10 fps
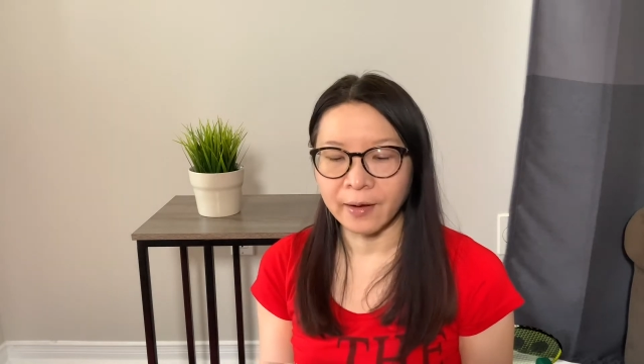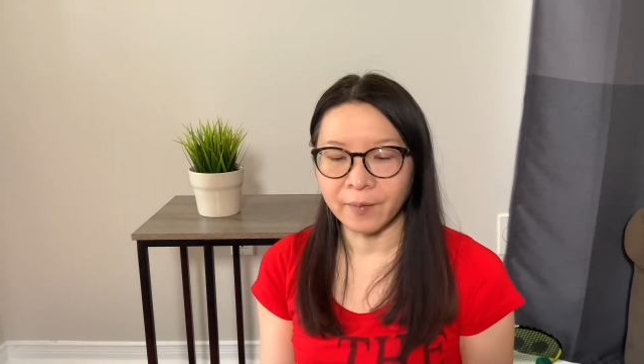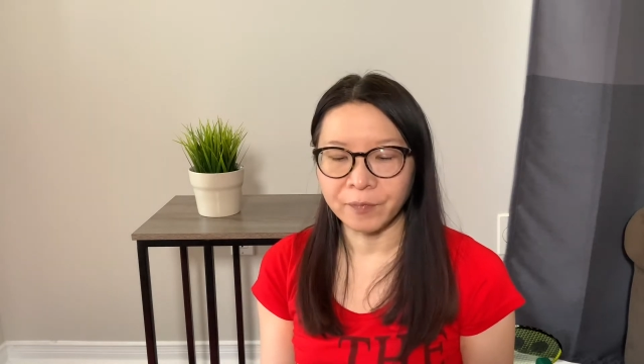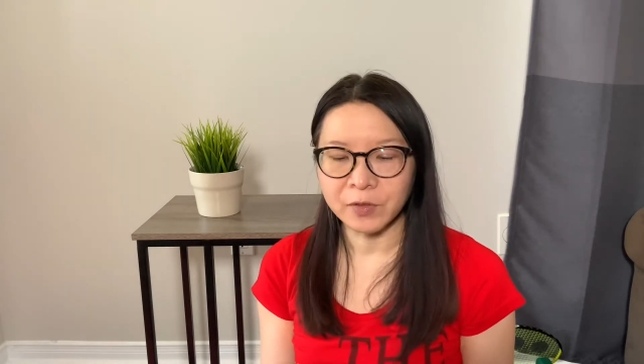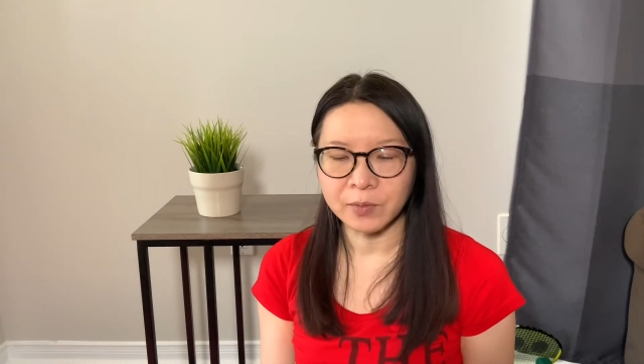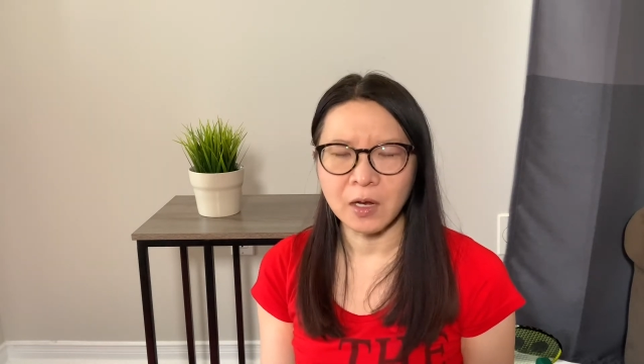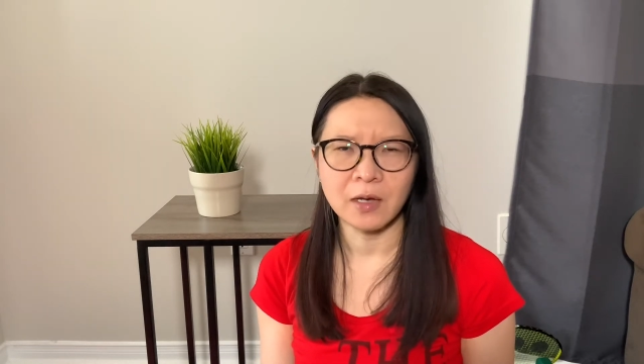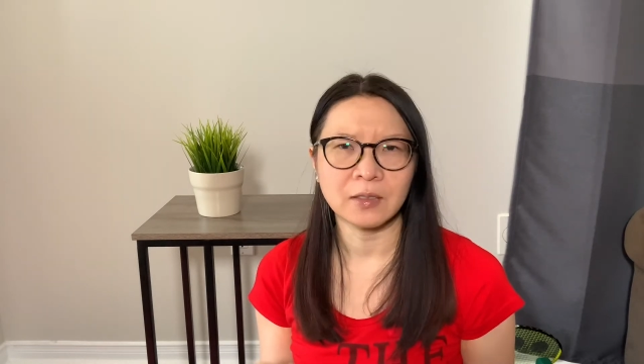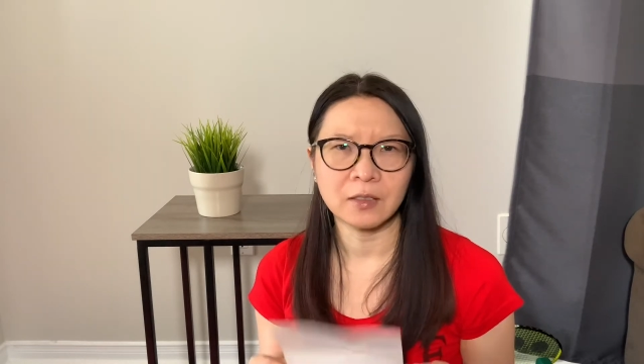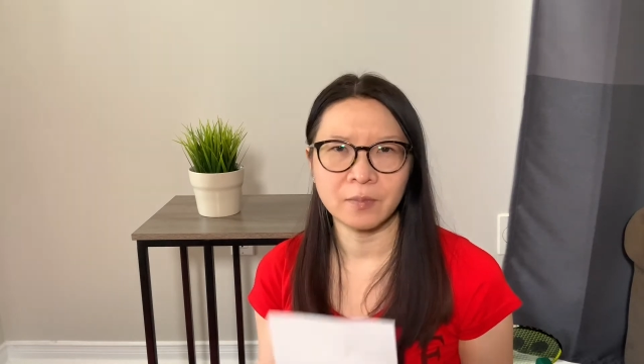This one
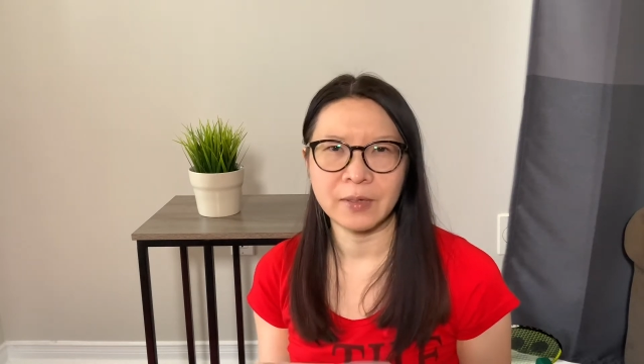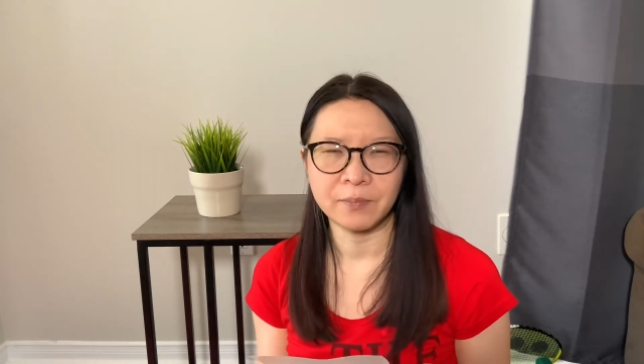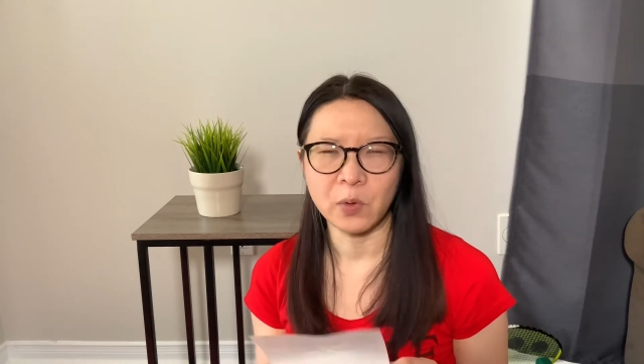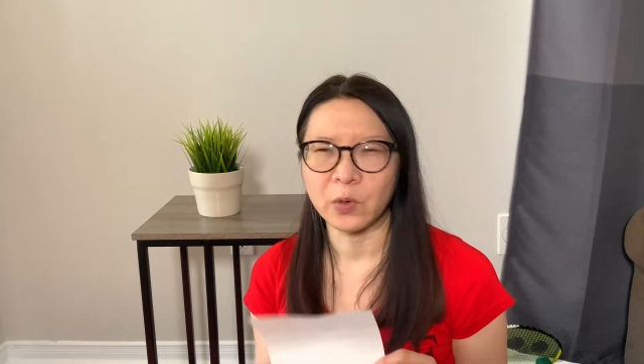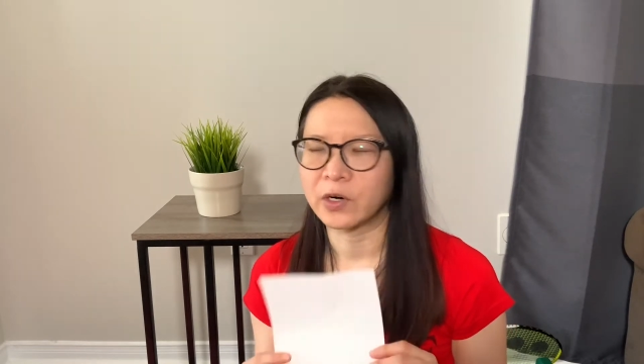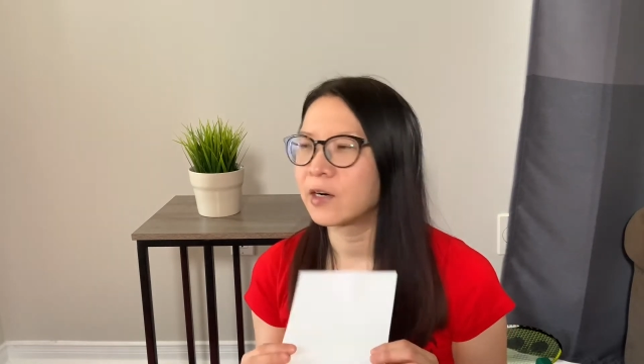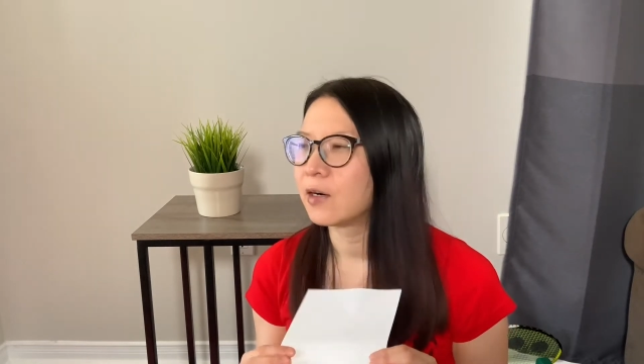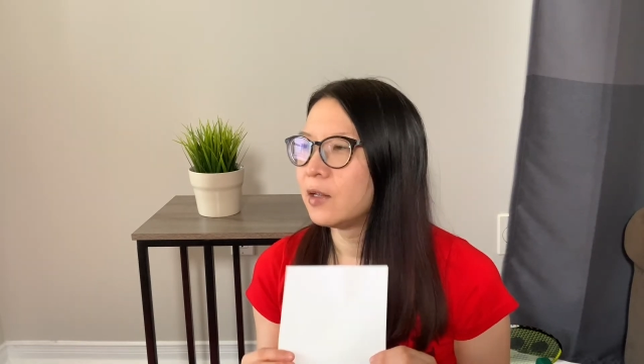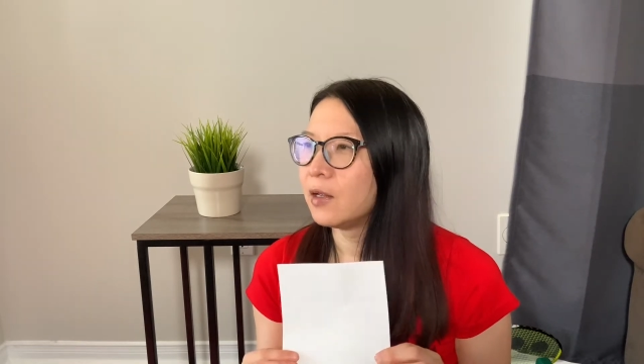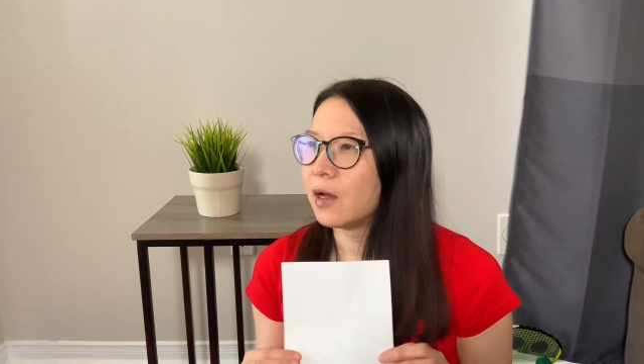cost a little bit more.
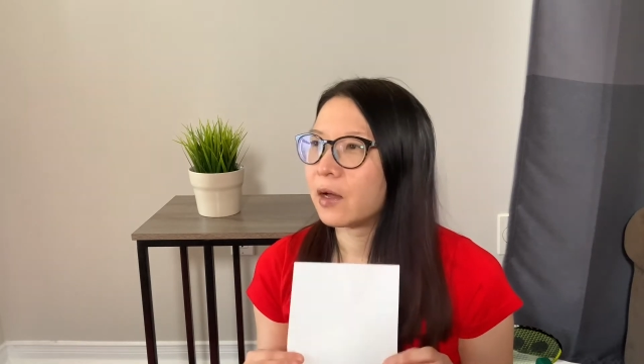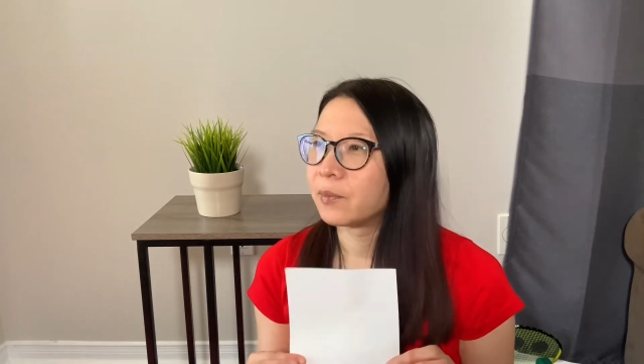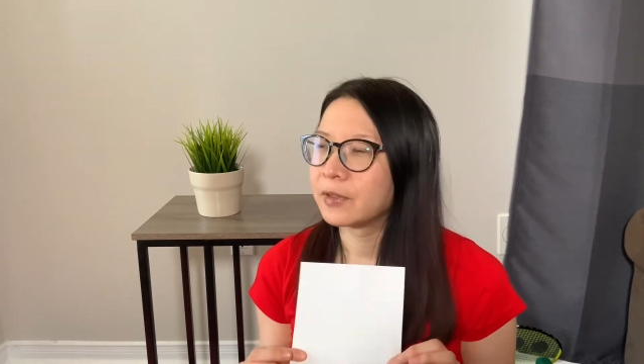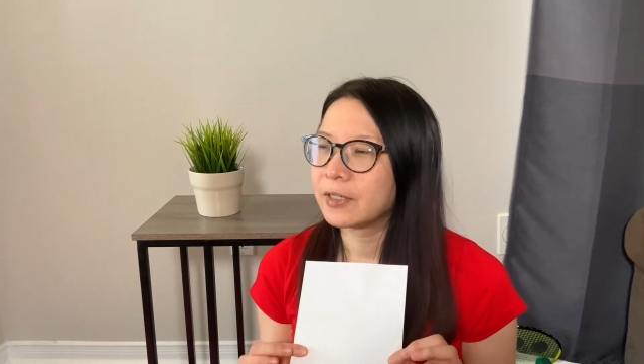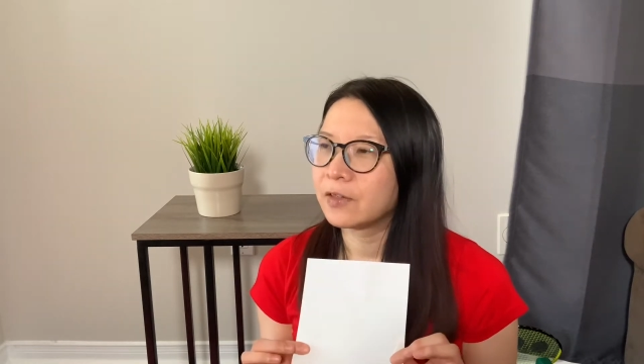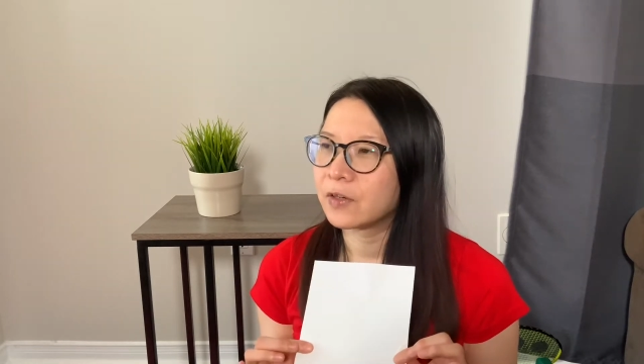I believe